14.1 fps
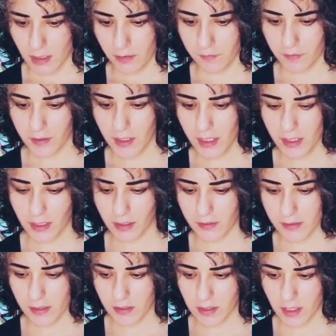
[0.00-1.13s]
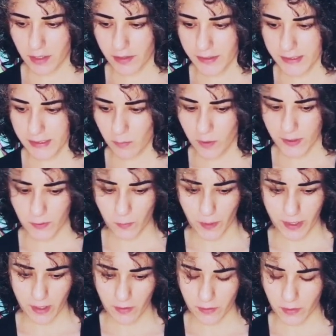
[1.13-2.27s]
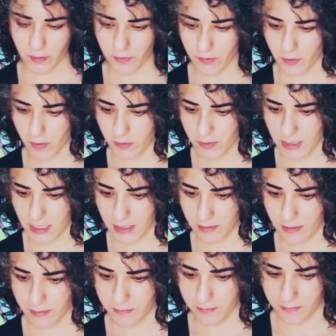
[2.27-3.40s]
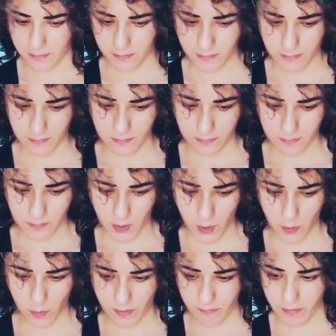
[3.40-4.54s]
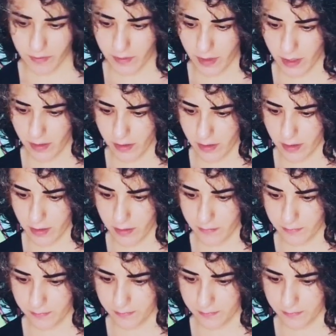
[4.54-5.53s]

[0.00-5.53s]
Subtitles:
I feel like, Sagittarius, someone is waiting on you to contact them, whoever they are.